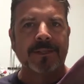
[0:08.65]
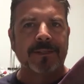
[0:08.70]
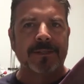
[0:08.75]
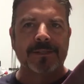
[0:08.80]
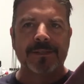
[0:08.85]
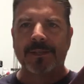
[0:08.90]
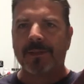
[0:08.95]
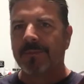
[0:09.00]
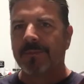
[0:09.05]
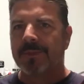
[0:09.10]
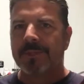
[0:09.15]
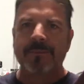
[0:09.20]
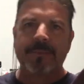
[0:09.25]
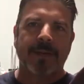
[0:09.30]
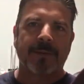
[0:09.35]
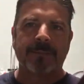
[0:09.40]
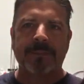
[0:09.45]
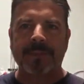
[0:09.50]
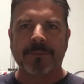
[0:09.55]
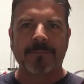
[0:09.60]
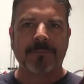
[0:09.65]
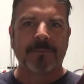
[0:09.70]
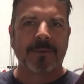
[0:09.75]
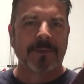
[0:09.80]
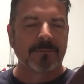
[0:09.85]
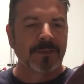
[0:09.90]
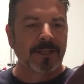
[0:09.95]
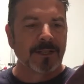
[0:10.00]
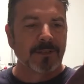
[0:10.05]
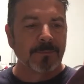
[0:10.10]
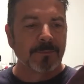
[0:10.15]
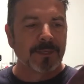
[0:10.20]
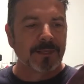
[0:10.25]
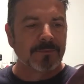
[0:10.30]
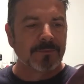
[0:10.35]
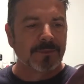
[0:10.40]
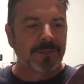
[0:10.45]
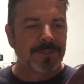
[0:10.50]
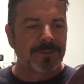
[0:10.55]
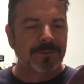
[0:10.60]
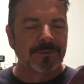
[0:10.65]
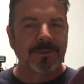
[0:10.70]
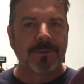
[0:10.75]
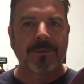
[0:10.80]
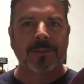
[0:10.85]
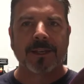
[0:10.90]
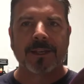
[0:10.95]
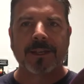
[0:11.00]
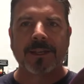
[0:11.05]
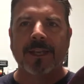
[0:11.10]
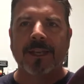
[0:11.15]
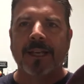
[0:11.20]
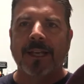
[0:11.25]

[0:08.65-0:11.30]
So this might be a little bit of a dual thing.